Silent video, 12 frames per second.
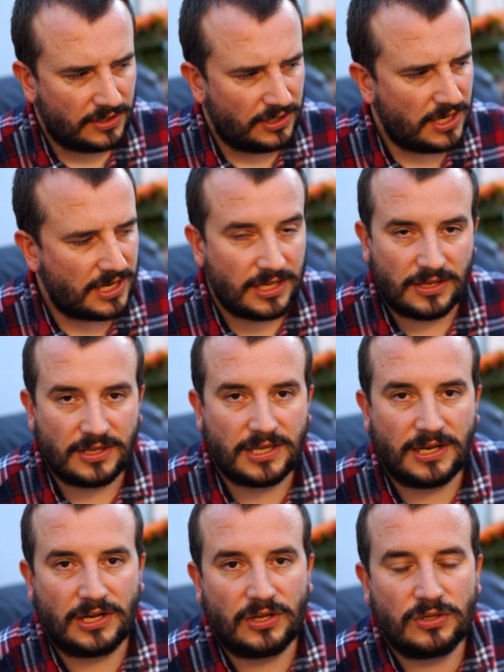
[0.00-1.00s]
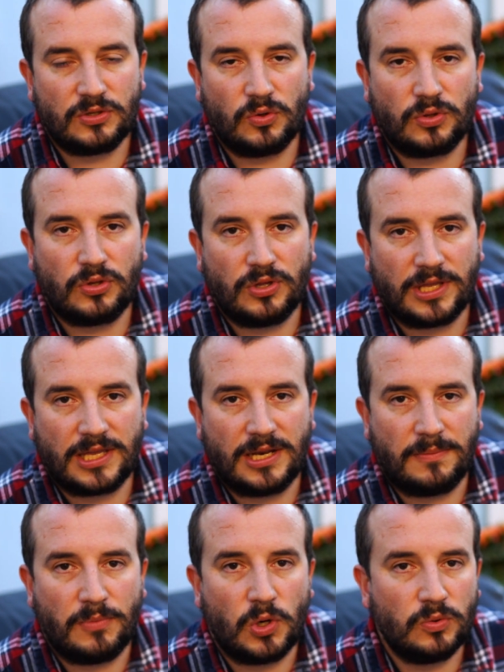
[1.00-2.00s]
you can kind of go through the kind
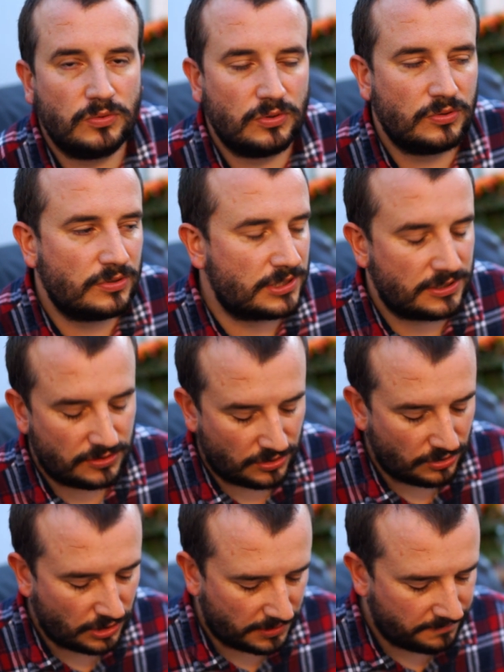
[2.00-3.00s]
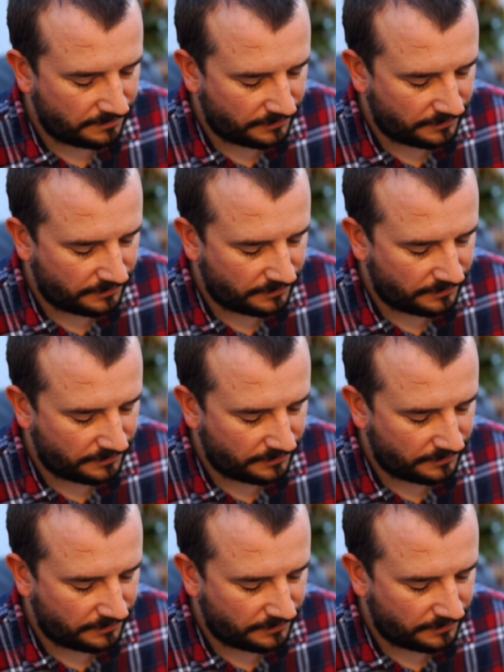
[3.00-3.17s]
of malt notes through it.